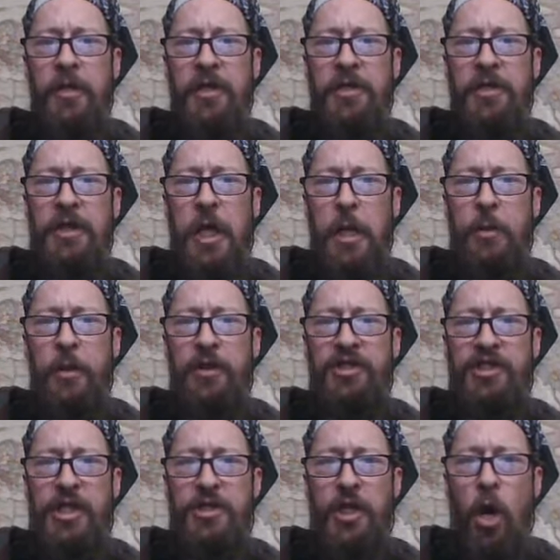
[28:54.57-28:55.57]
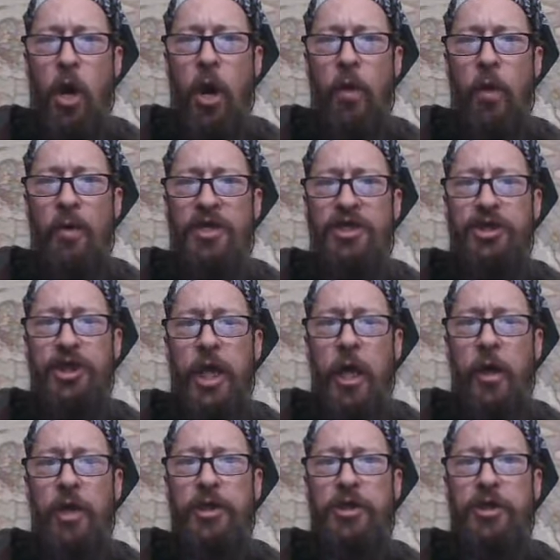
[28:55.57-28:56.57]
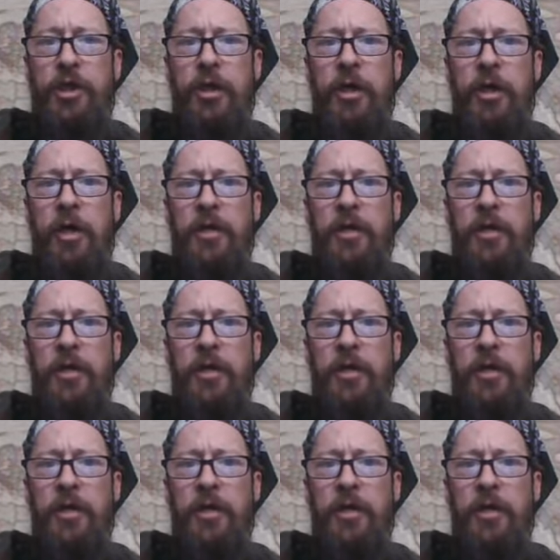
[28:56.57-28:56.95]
The difference is always cherished.